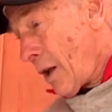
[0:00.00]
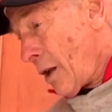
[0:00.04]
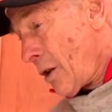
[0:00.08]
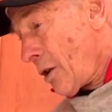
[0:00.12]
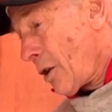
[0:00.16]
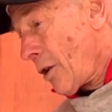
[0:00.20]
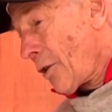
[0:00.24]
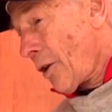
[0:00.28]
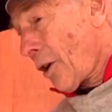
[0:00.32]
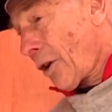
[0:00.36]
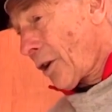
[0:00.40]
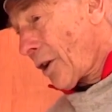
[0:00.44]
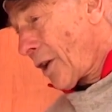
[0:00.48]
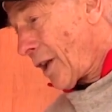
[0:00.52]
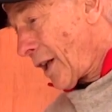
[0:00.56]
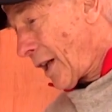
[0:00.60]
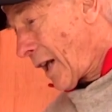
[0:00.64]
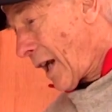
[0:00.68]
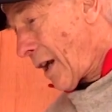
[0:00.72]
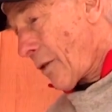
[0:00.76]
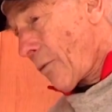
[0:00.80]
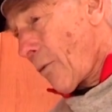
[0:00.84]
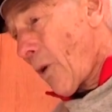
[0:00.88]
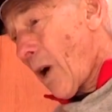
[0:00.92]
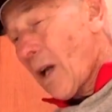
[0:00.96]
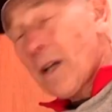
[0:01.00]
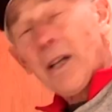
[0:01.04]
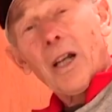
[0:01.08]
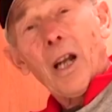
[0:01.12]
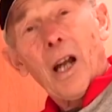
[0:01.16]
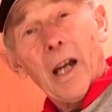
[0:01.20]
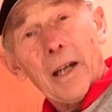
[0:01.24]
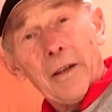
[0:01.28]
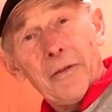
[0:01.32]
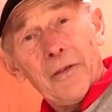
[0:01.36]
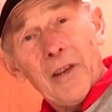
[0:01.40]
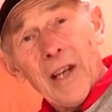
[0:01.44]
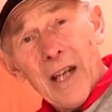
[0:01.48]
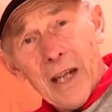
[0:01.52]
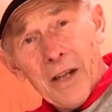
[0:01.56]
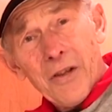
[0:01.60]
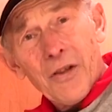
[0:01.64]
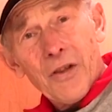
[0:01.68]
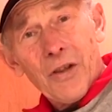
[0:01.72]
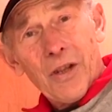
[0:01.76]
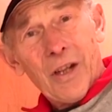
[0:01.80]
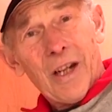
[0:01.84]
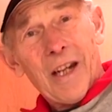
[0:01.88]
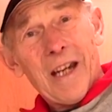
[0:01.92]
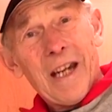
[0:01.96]
you're not going to get one like
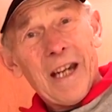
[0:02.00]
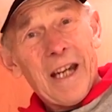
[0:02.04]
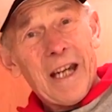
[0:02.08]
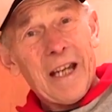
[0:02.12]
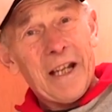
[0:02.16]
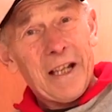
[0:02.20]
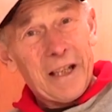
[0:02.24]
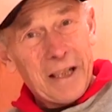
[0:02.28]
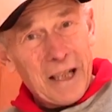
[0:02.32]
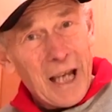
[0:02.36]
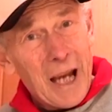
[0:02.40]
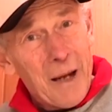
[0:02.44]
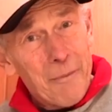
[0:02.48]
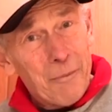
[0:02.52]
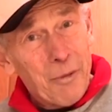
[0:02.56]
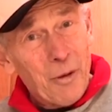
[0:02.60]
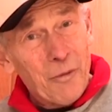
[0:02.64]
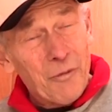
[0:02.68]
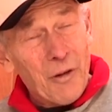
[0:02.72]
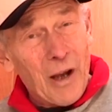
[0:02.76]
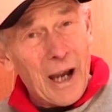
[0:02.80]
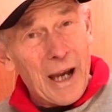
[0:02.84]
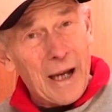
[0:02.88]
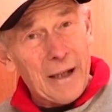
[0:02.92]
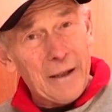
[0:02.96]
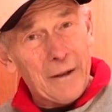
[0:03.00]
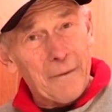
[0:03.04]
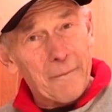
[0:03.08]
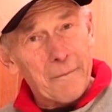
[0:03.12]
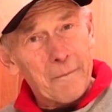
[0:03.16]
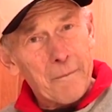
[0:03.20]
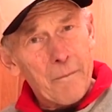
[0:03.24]
this in a camper van.